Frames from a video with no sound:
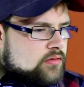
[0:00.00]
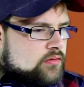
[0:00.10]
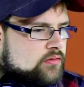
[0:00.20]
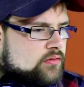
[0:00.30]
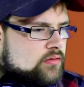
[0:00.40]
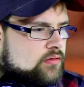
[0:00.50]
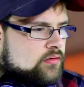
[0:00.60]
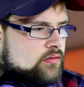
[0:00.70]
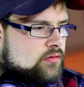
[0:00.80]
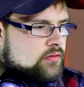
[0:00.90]

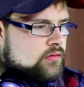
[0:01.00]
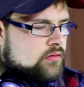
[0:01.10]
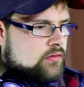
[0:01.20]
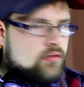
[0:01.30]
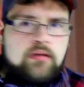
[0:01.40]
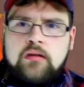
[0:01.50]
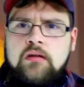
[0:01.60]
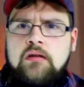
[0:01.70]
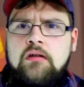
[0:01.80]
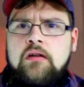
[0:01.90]

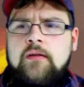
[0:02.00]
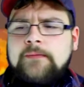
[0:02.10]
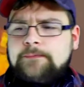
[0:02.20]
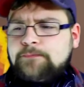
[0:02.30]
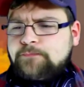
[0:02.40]
[no speech]